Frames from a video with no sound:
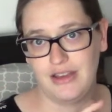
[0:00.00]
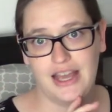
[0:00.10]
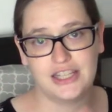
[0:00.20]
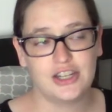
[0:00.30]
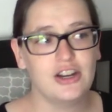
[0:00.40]

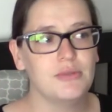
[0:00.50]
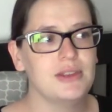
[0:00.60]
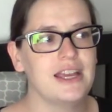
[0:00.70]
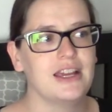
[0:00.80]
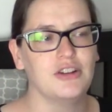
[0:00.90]
I started
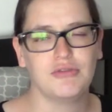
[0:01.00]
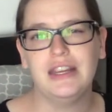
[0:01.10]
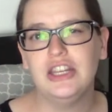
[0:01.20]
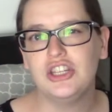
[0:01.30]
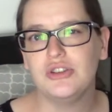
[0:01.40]
with like a
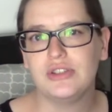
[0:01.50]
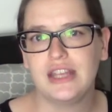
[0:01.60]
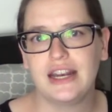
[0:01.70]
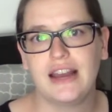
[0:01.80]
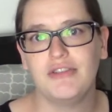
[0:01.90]
green juice
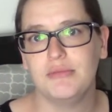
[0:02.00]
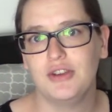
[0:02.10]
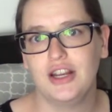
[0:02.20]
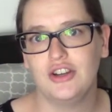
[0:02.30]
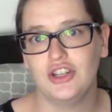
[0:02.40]
that I got from
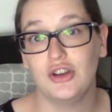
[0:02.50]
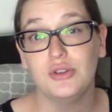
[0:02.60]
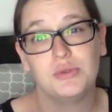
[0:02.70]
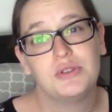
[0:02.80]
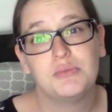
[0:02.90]
Trader
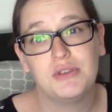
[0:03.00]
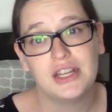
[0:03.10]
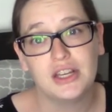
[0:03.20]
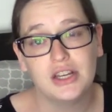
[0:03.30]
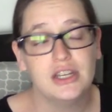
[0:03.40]
Joe's, which was
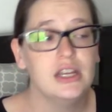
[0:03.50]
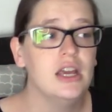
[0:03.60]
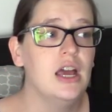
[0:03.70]
pretty good.